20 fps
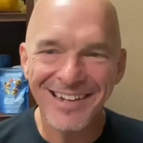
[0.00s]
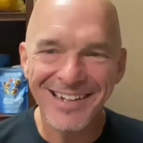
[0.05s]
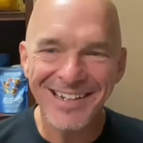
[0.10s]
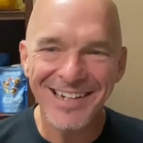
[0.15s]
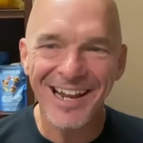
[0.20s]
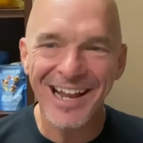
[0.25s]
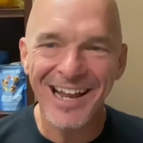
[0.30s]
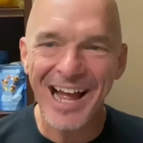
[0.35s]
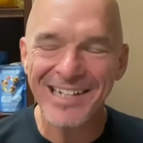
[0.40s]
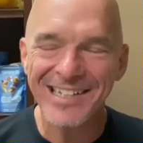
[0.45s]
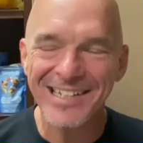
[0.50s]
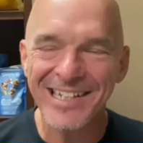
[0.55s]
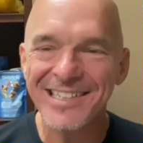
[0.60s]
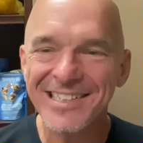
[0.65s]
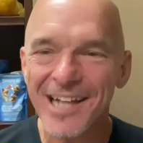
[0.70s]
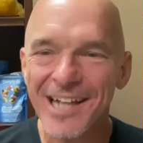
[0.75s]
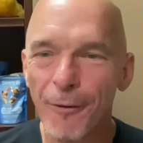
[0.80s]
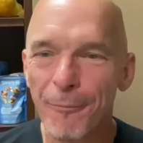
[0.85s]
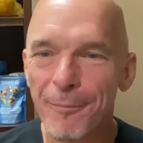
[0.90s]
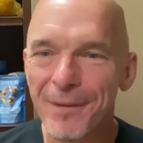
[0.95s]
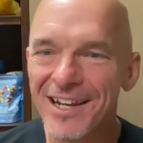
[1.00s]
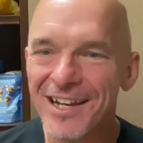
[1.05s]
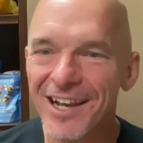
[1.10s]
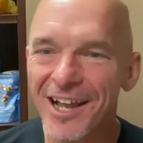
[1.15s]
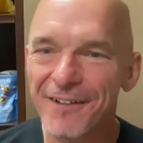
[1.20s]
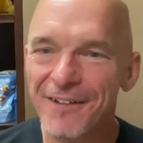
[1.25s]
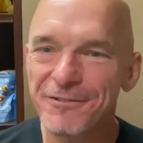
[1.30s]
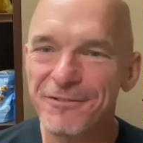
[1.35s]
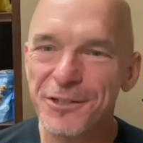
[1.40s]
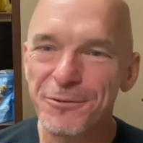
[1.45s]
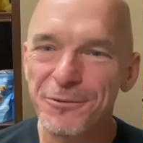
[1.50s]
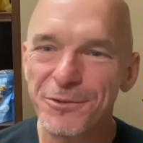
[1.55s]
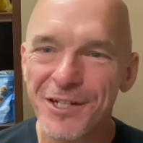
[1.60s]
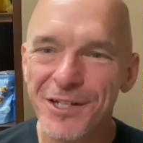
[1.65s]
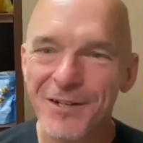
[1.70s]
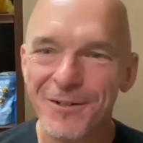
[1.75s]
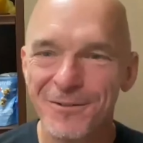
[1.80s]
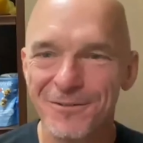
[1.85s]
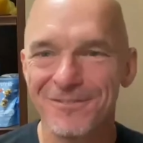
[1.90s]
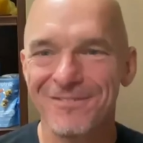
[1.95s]
He, he told me he loves you
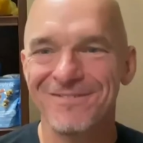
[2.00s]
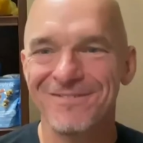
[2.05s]
too.